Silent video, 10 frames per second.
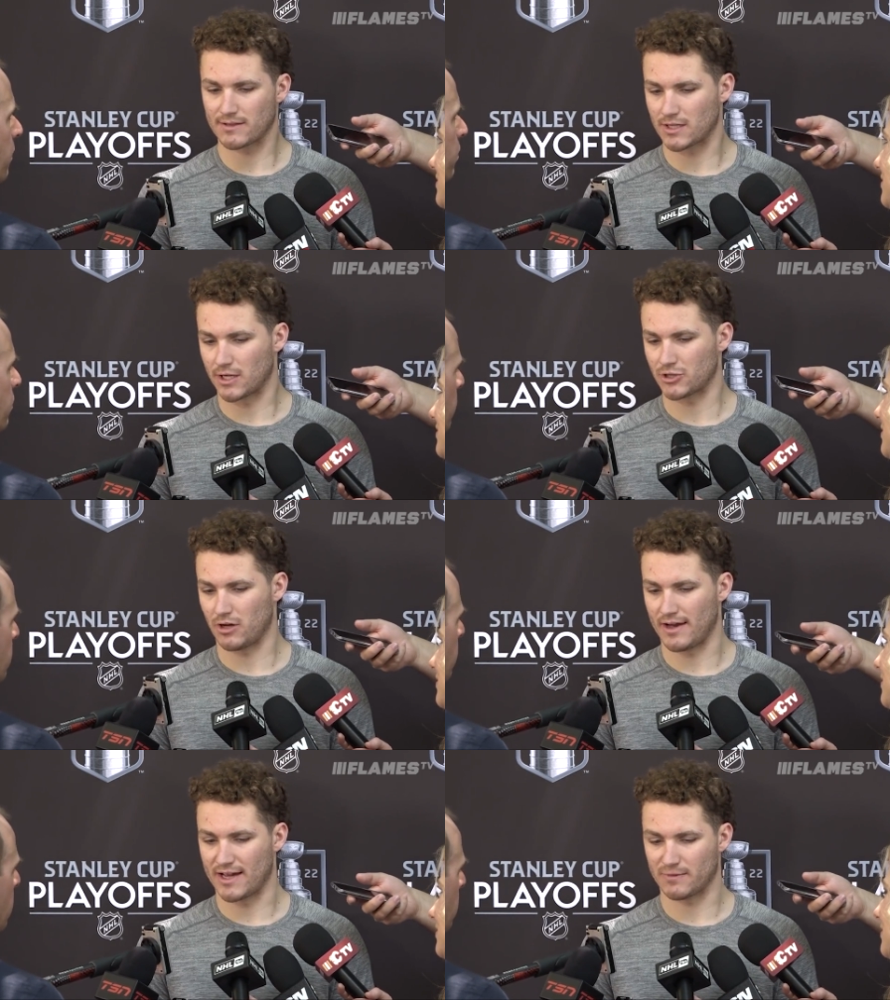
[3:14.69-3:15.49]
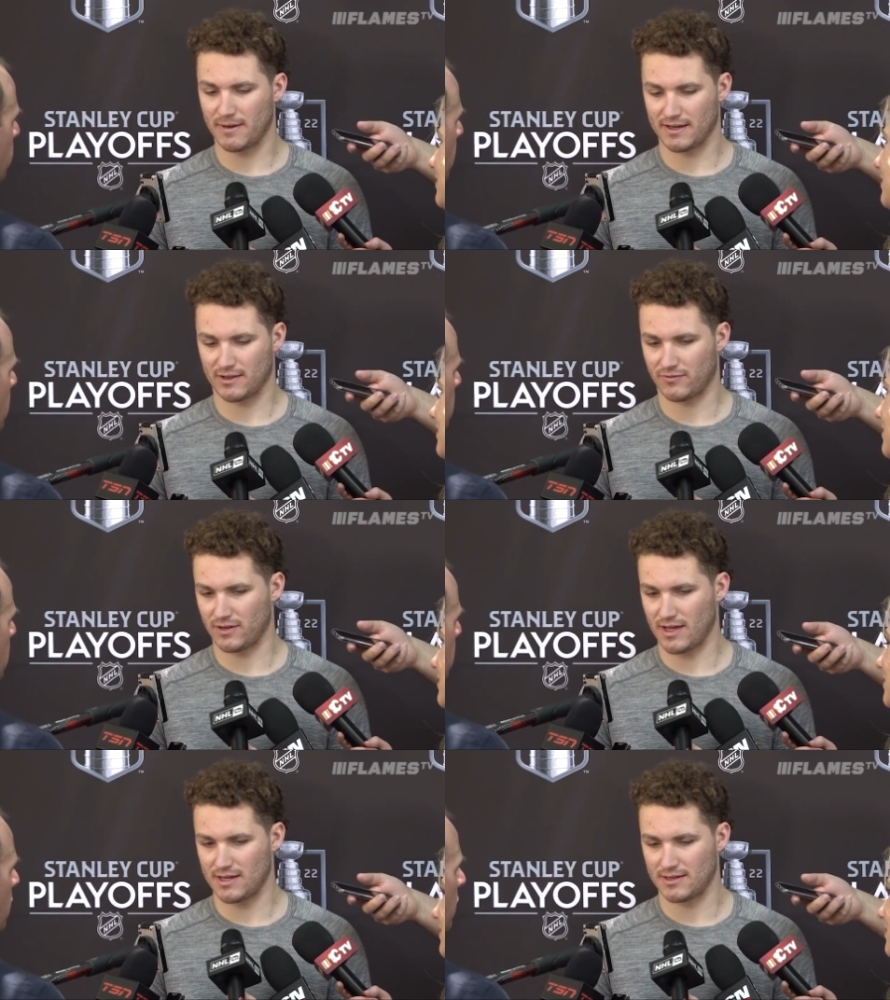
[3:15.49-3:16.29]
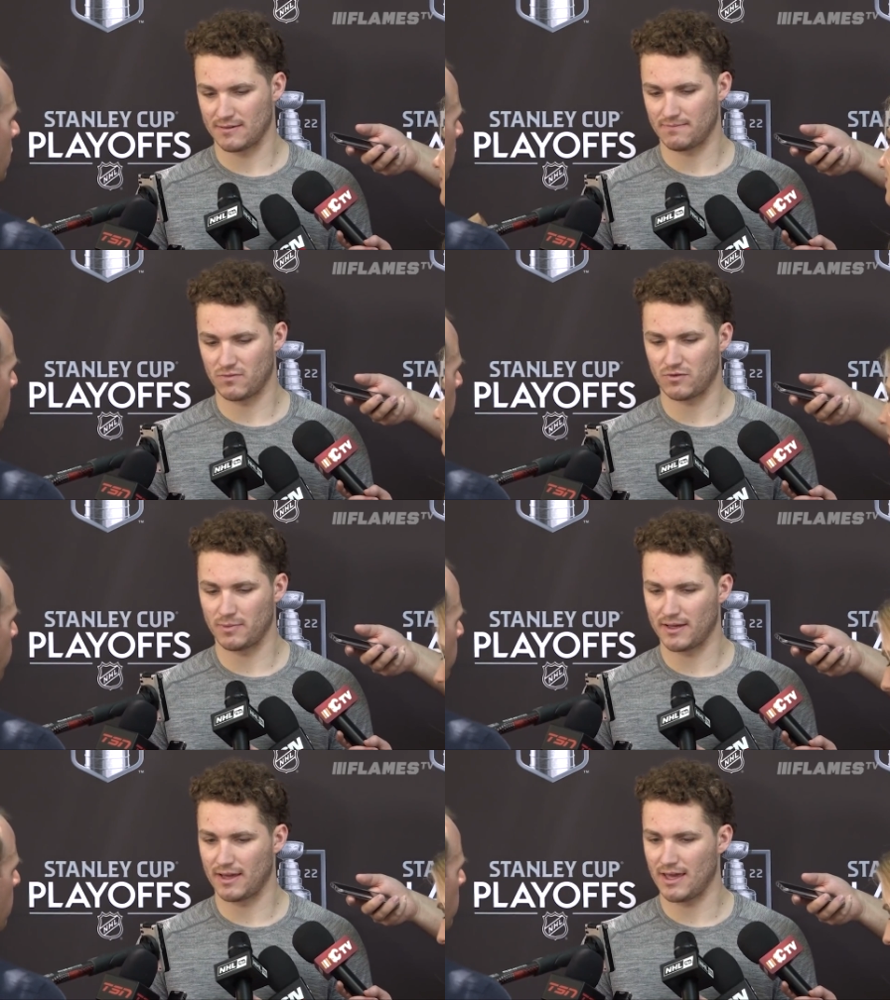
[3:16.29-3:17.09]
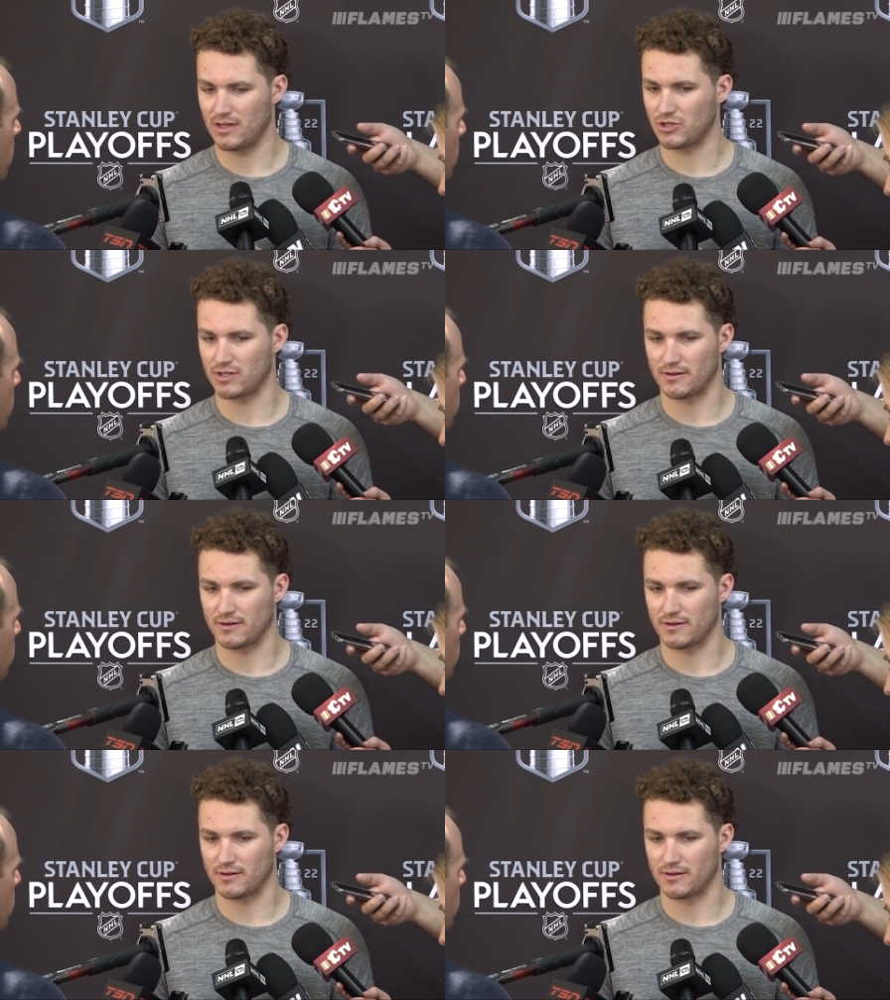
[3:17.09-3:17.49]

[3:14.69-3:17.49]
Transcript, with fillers: to touch all aspects for that and just be engaged.